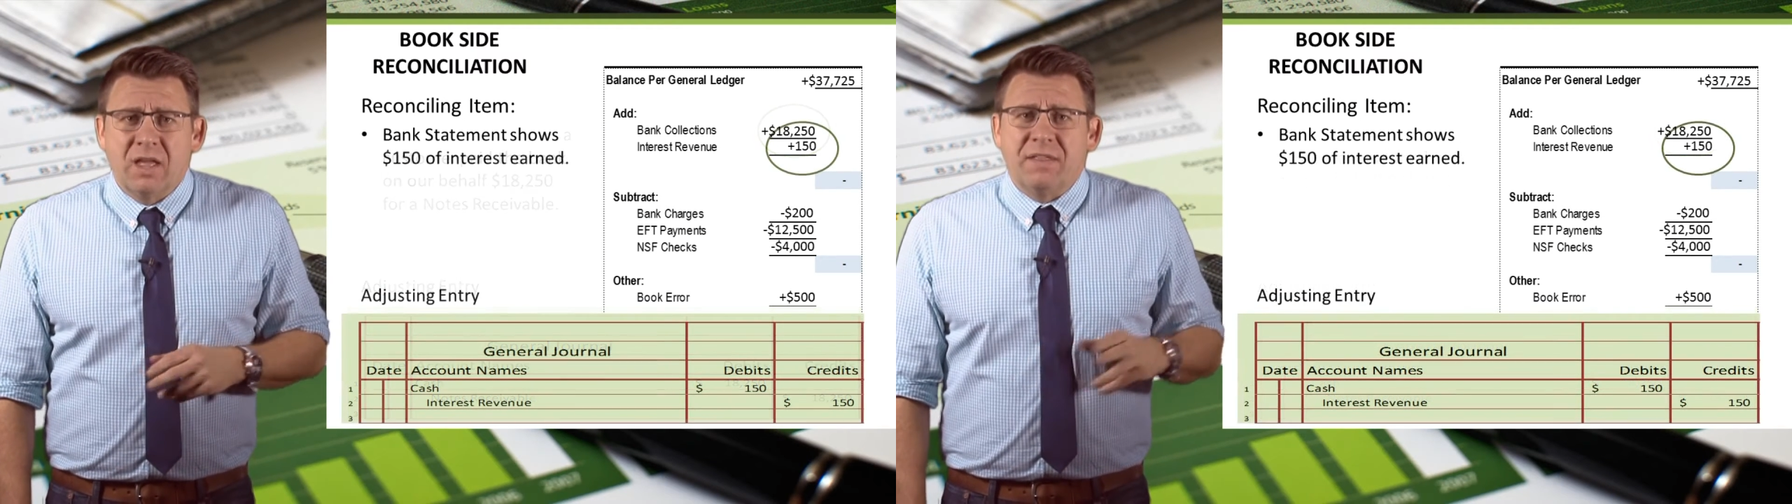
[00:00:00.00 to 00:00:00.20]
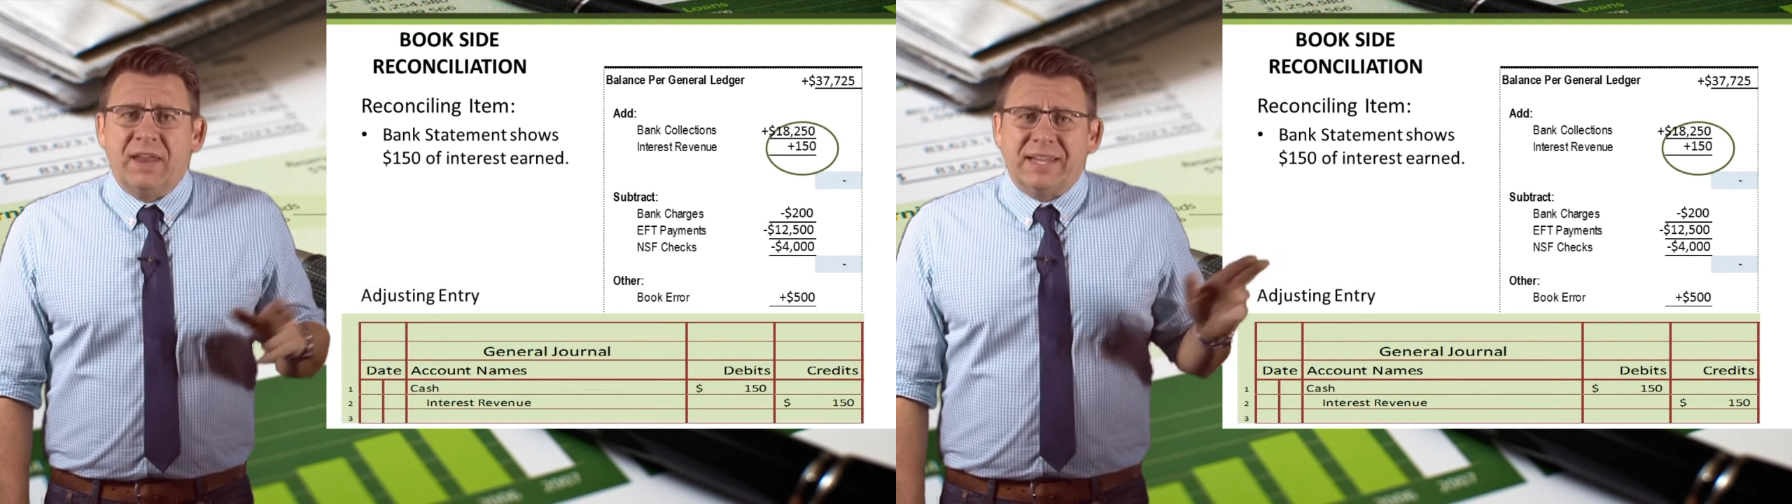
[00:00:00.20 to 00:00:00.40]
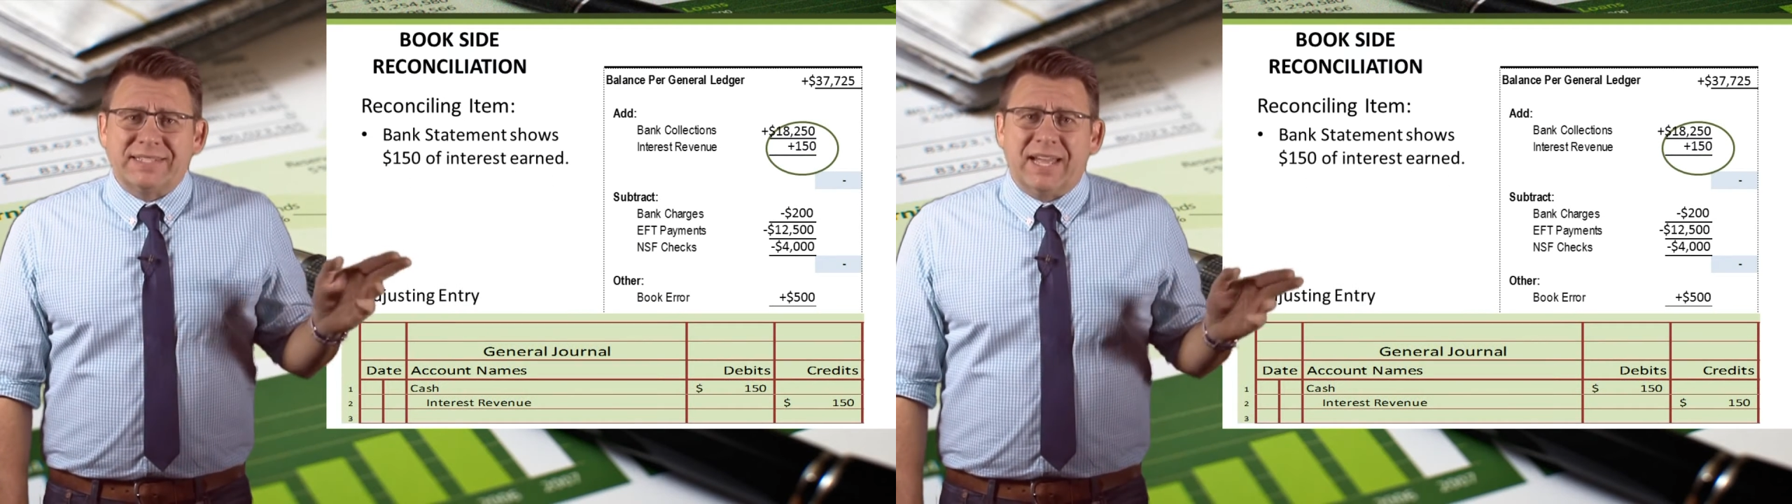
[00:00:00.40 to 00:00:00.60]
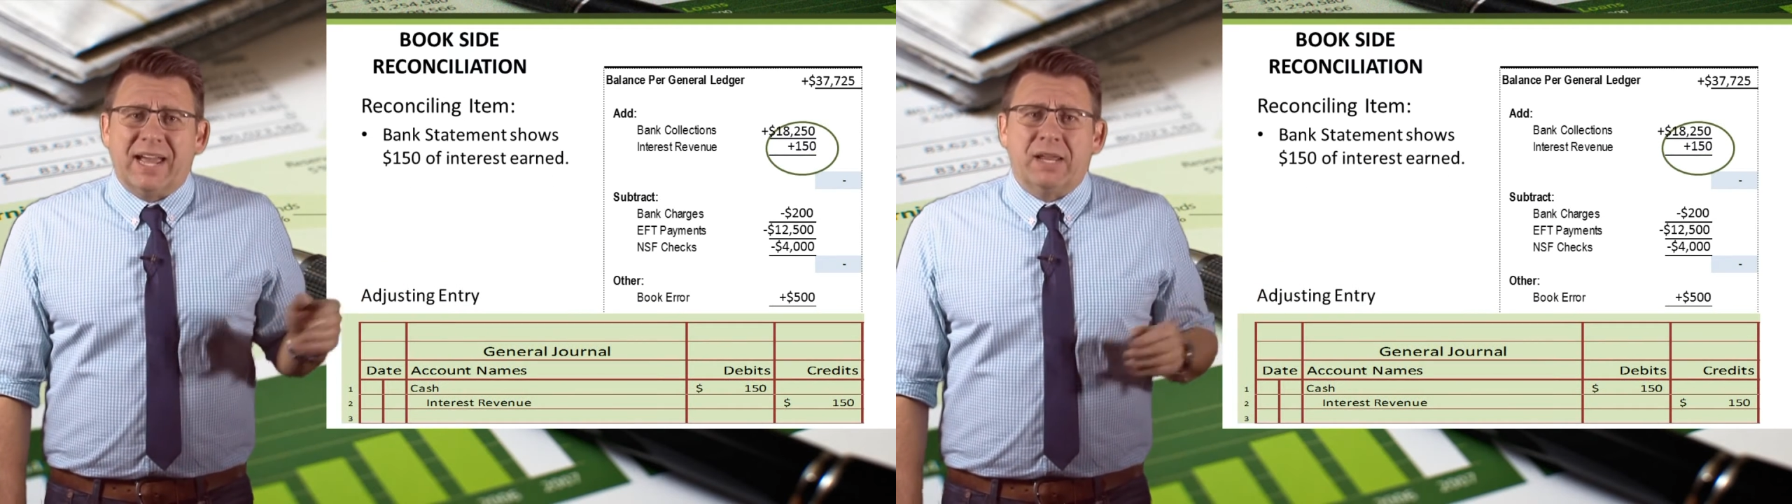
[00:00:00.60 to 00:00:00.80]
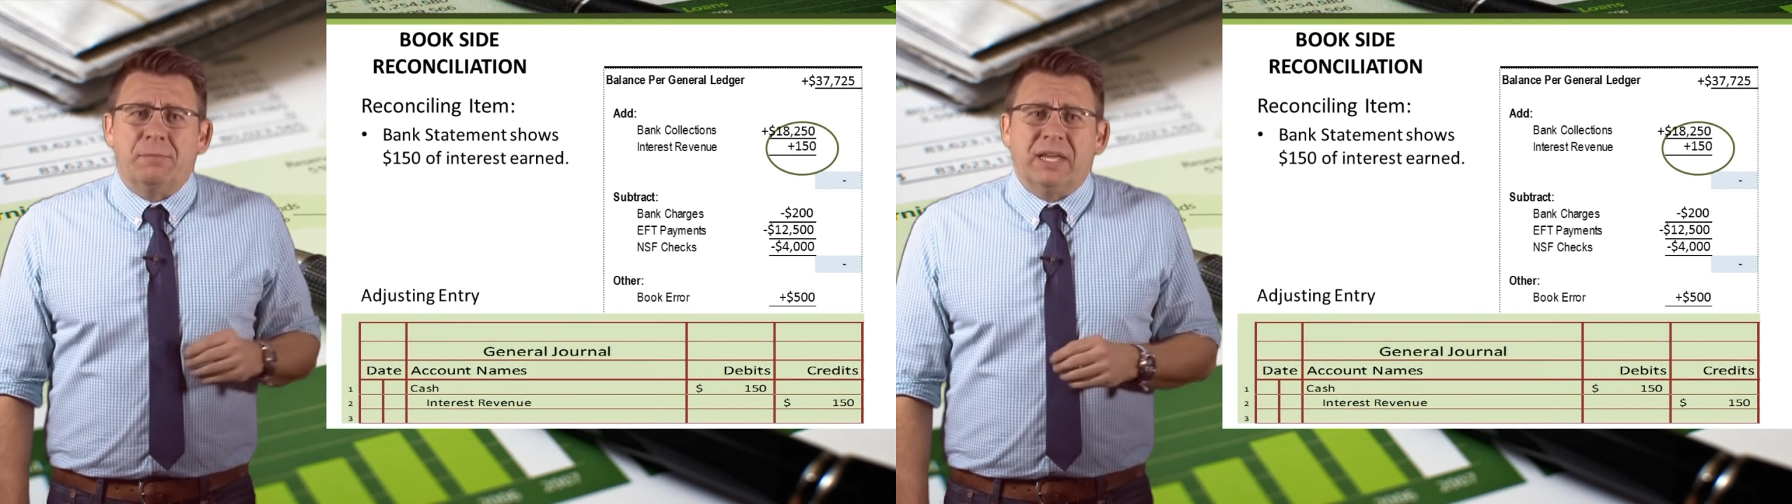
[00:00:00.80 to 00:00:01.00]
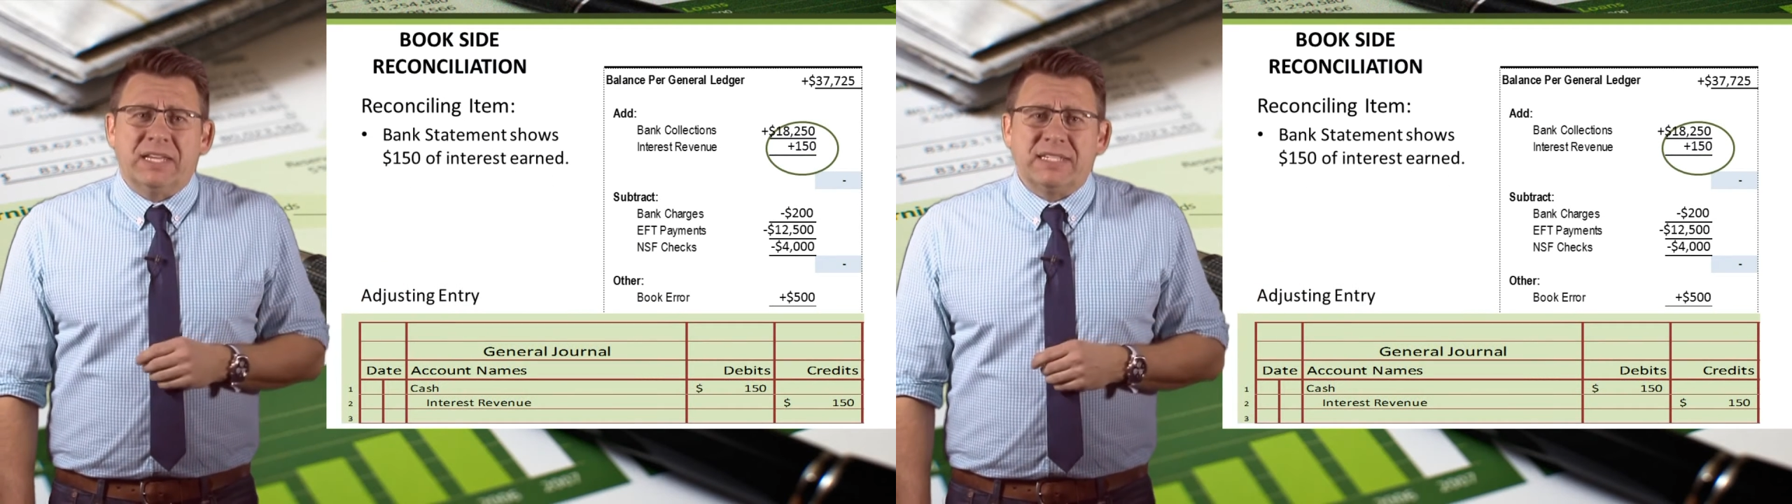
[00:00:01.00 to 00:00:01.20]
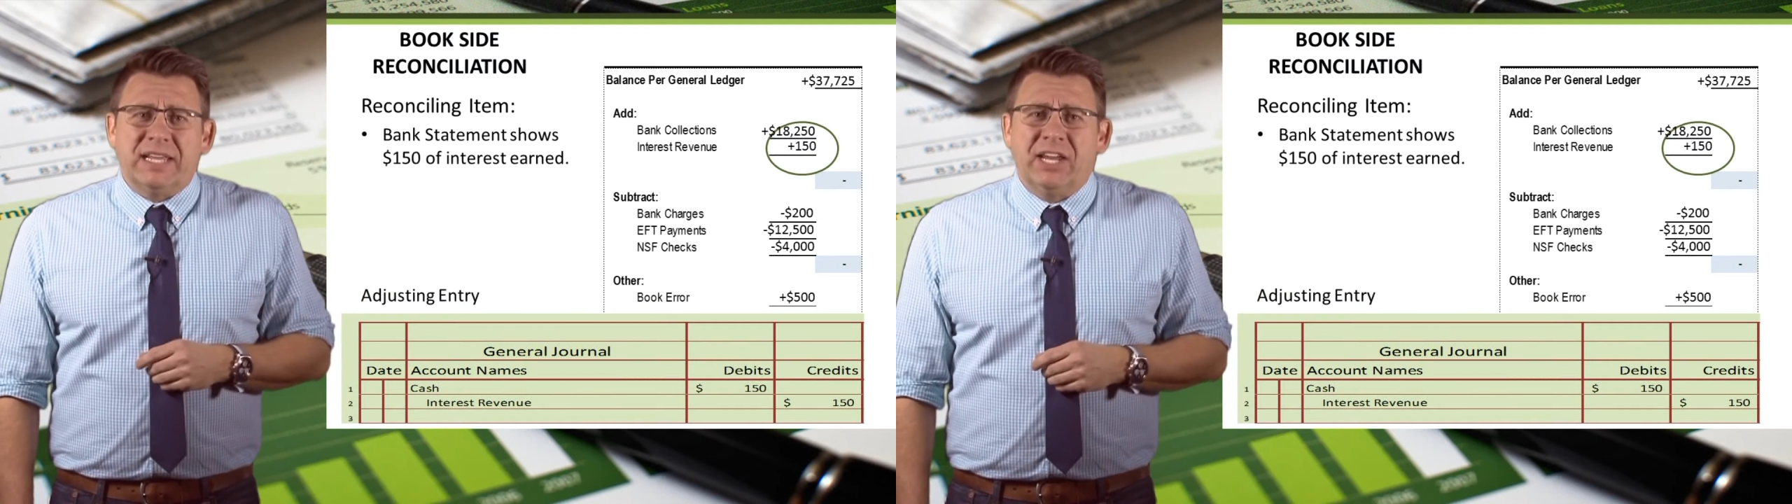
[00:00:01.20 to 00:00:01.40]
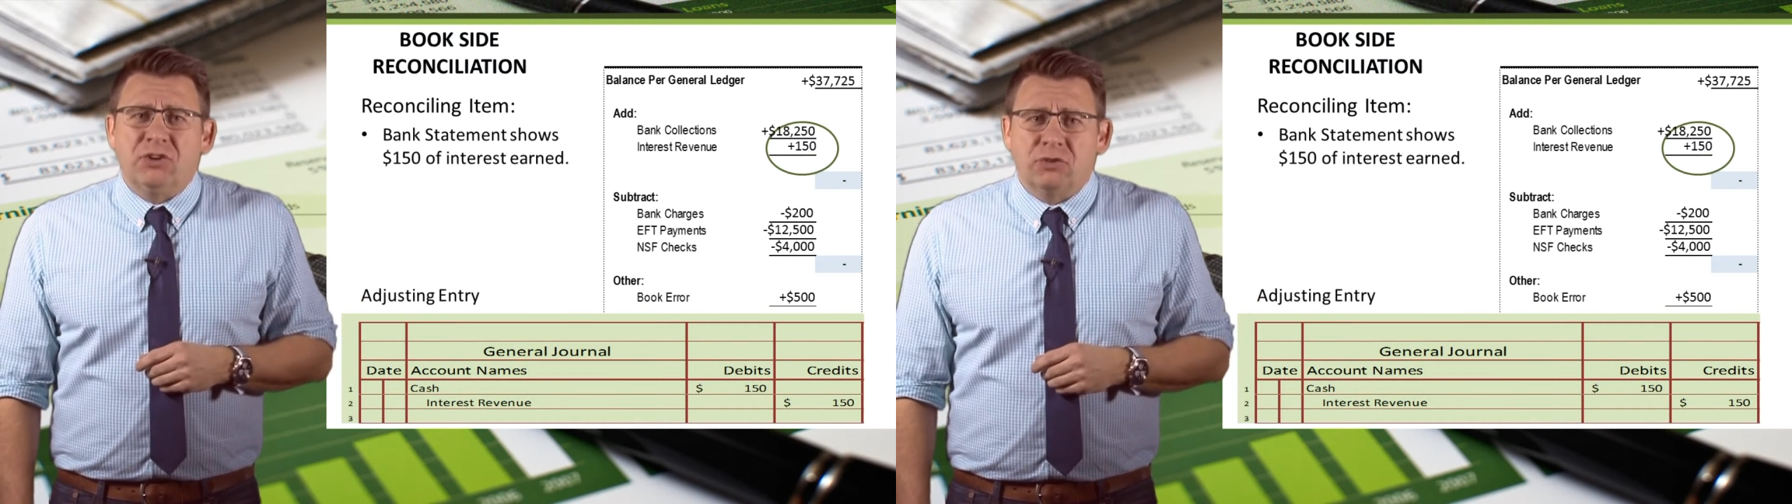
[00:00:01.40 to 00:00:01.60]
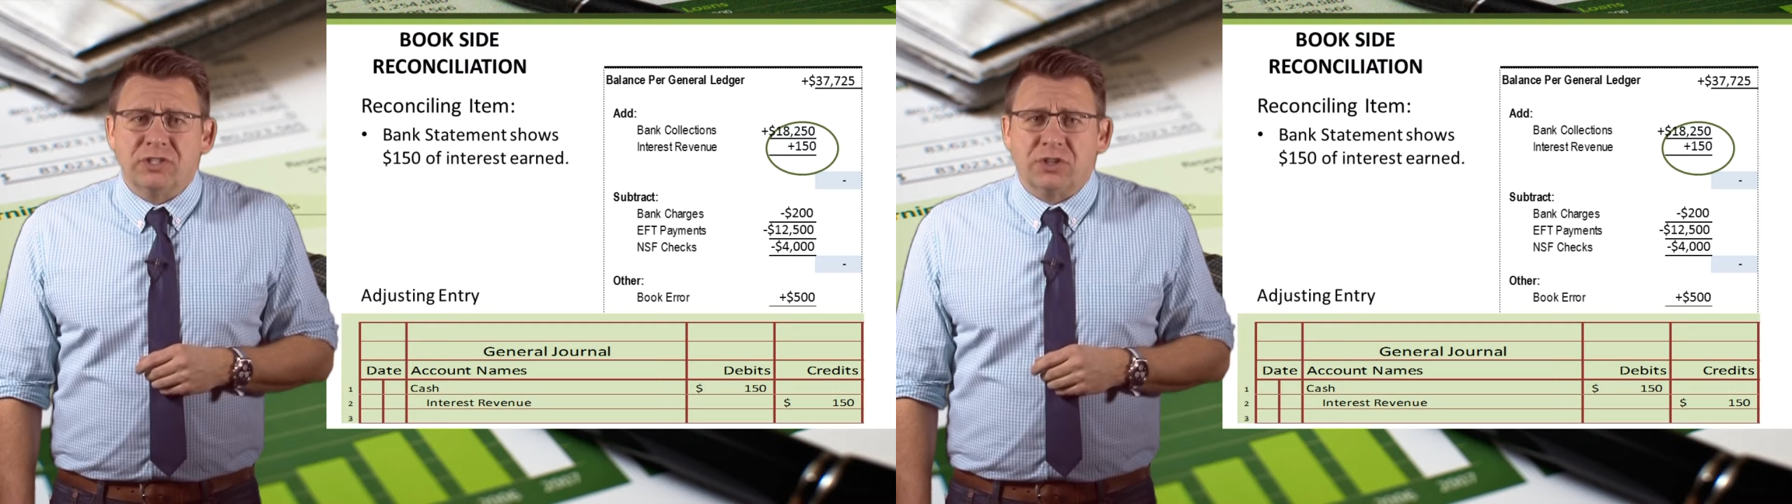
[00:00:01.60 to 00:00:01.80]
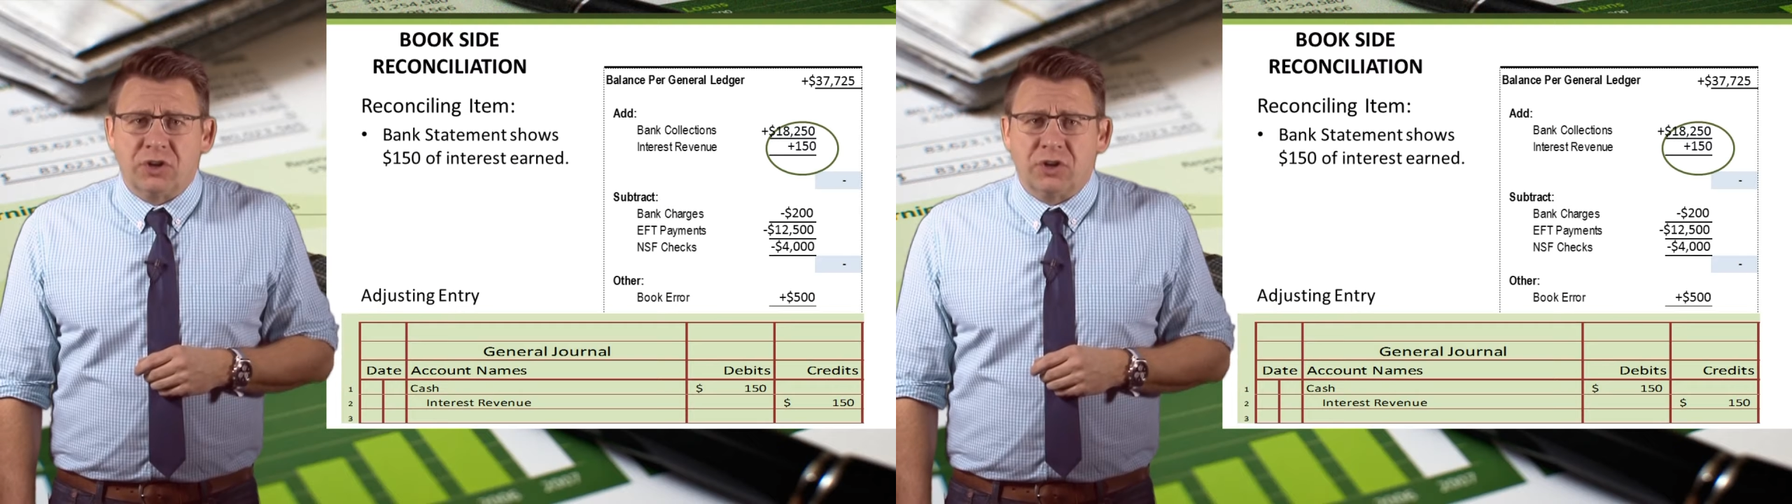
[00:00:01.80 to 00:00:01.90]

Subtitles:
The next item is interest